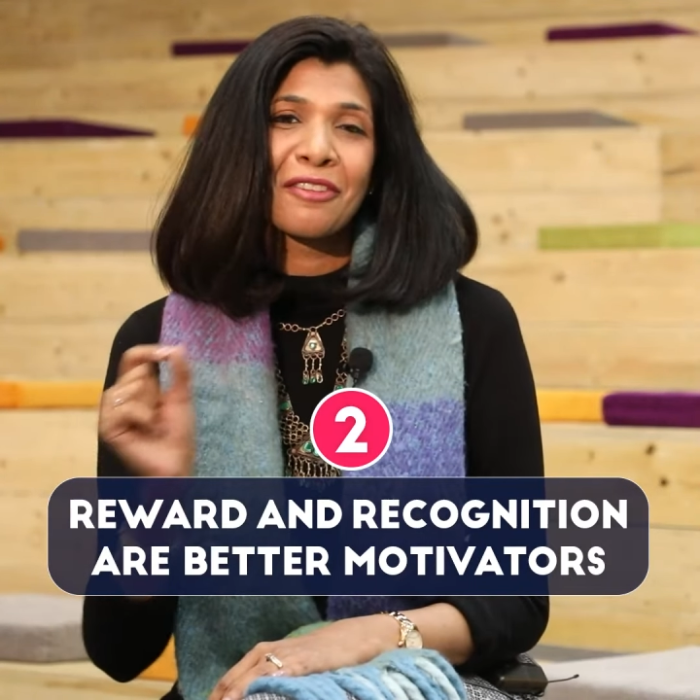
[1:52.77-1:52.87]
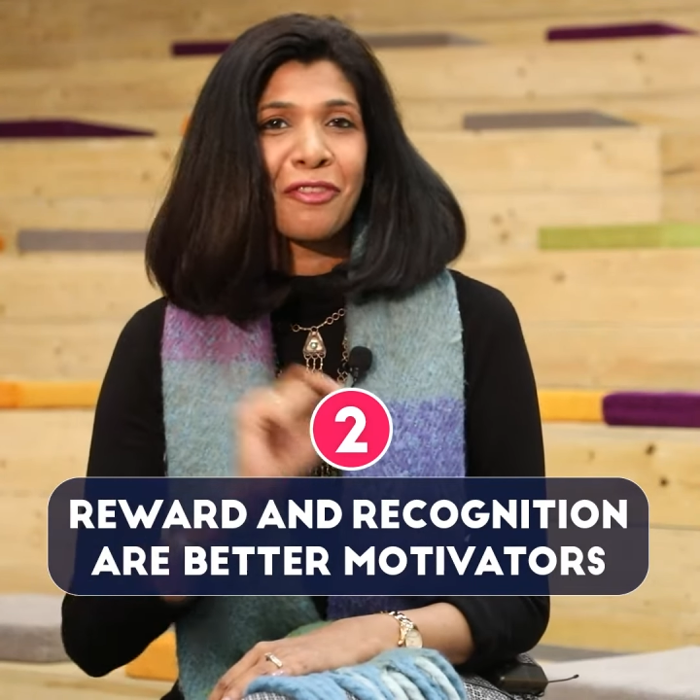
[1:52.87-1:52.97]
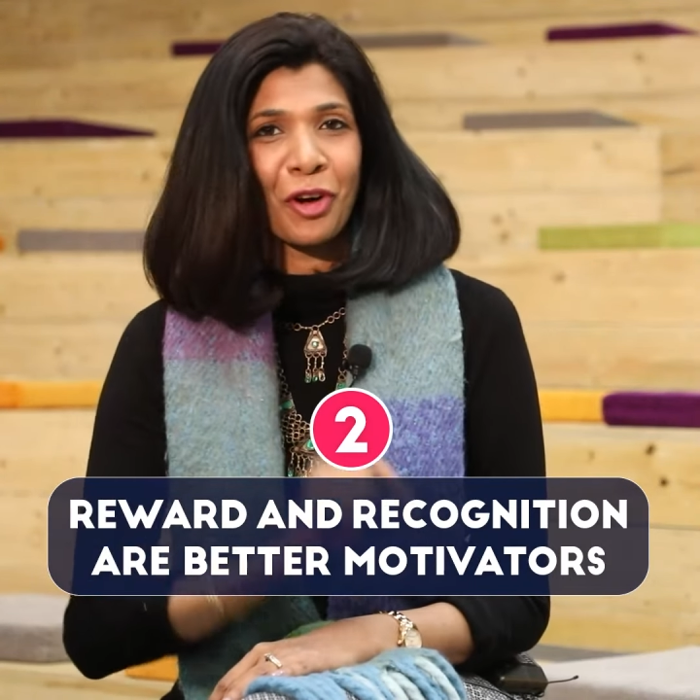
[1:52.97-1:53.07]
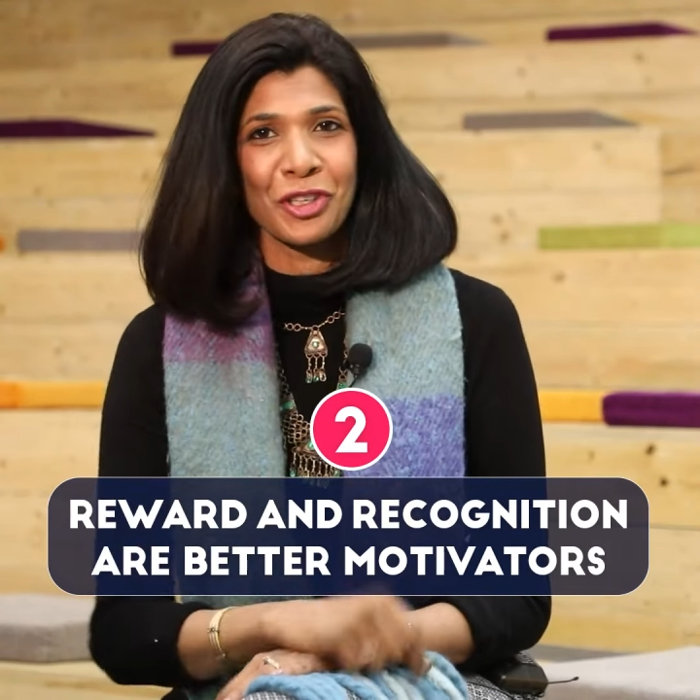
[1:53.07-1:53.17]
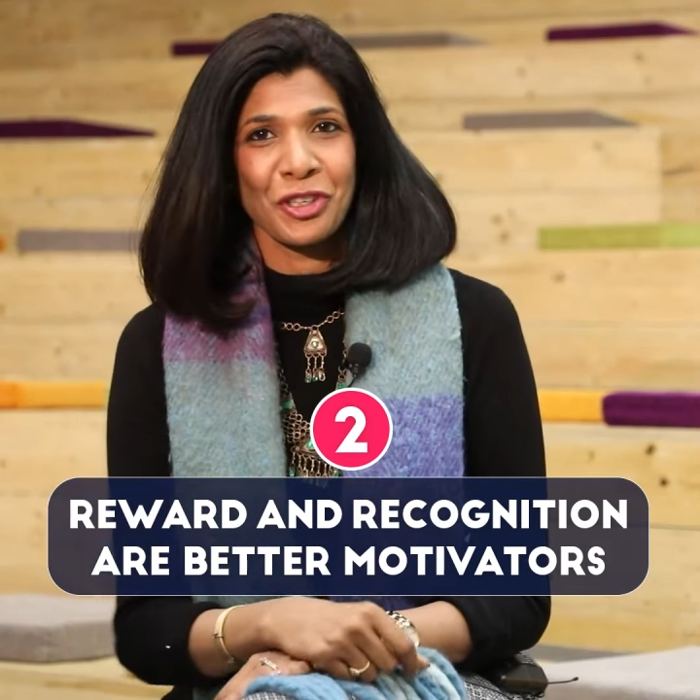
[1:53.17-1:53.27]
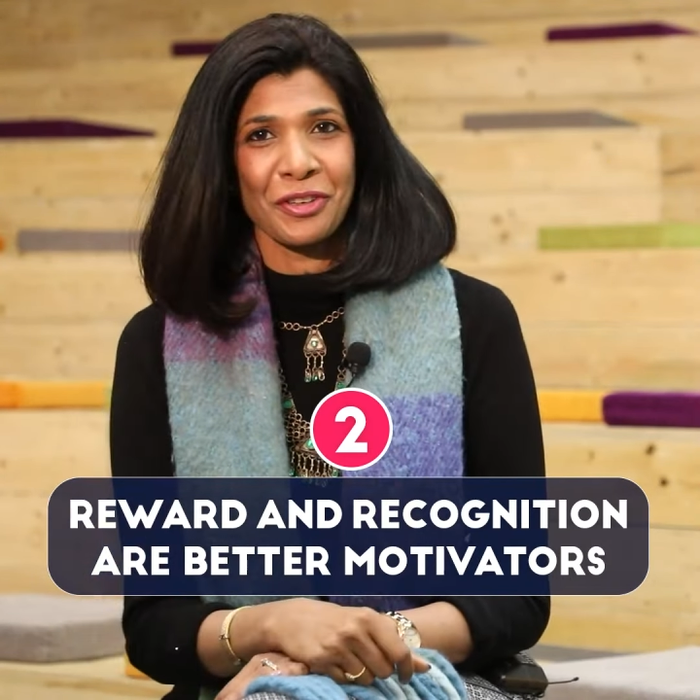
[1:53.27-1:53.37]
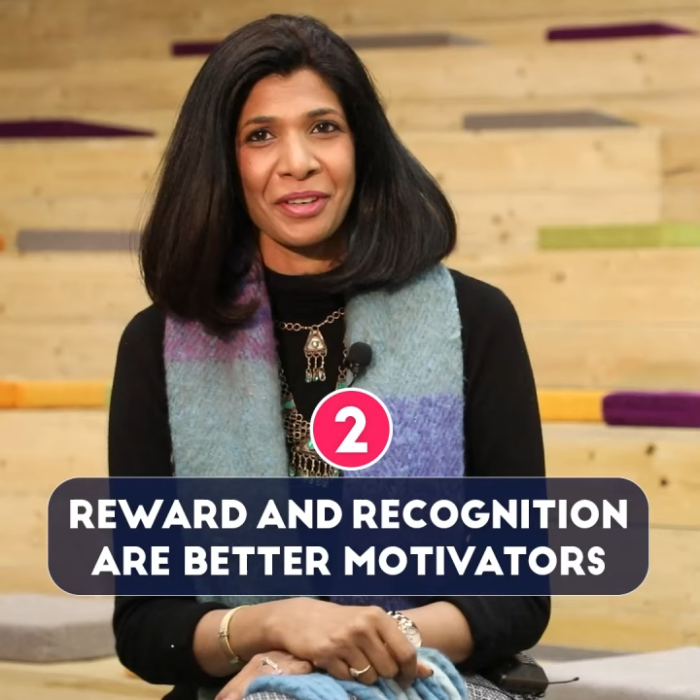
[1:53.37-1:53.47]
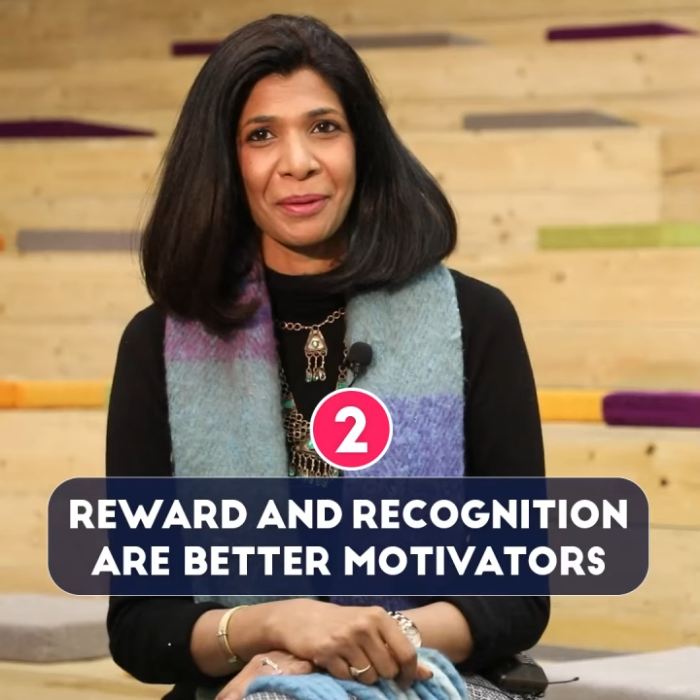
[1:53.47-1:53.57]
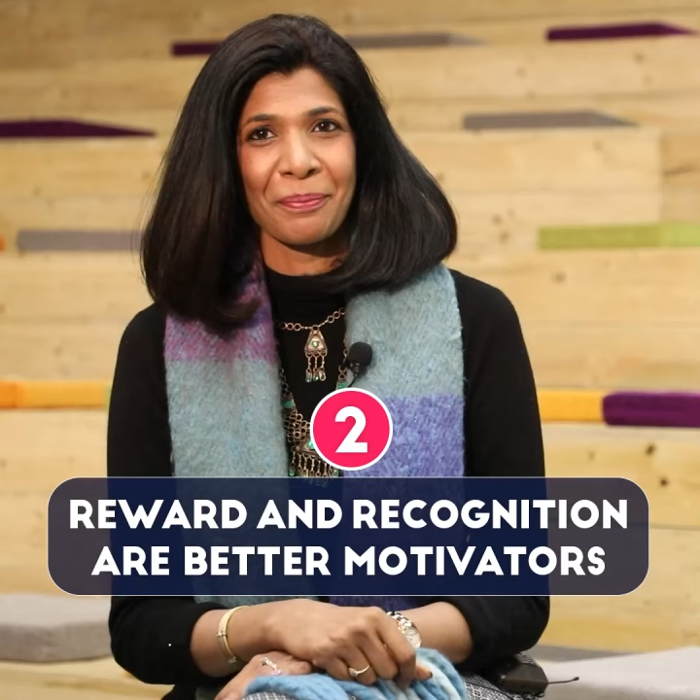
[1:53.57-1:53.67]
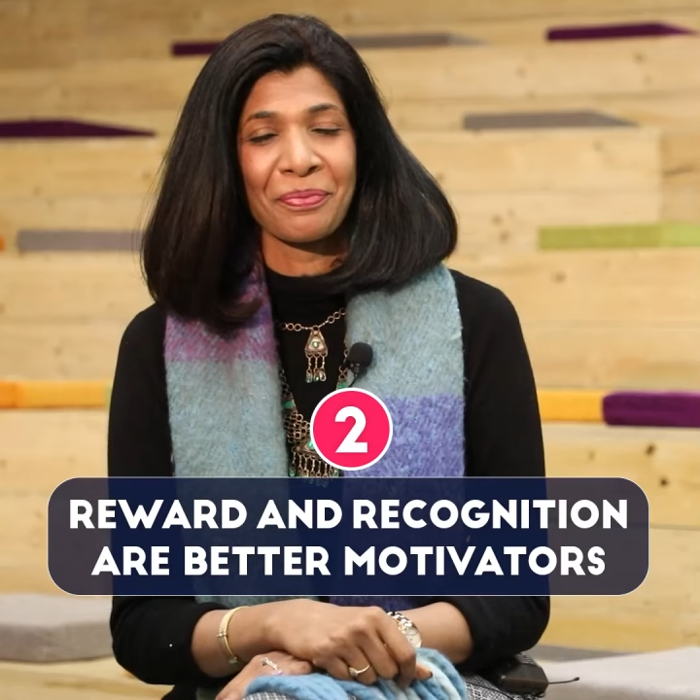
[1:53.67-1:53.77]
for
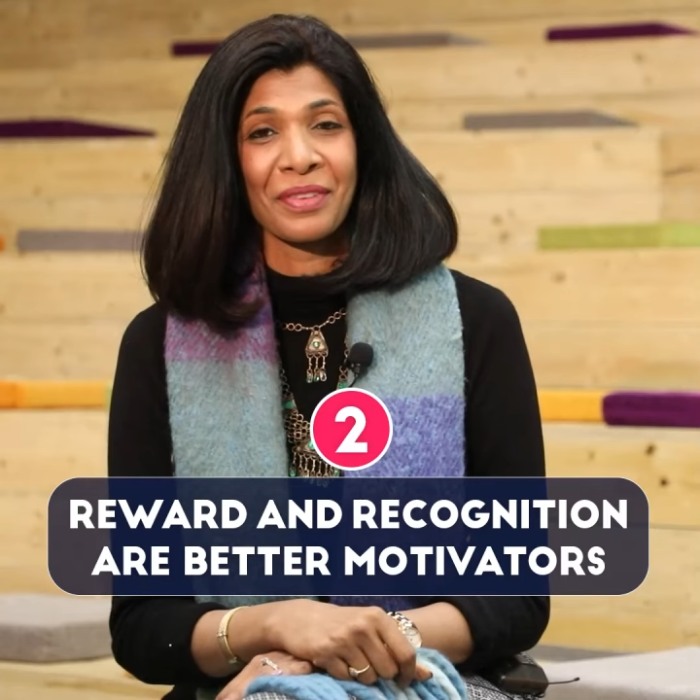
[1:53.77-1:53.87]
children.